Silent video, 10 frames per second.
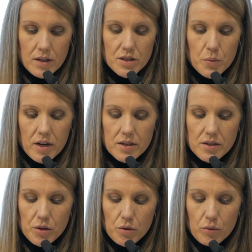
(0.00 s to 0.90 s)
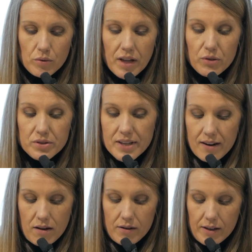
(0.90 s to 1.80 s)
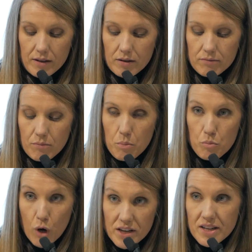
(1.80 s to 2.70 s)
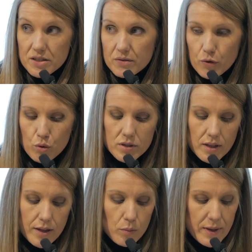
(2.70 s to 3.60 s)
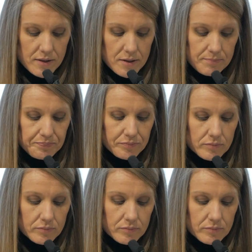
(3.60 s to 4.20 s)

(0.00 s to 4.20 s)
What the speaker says: just wanted to level set on processed foods a little bit.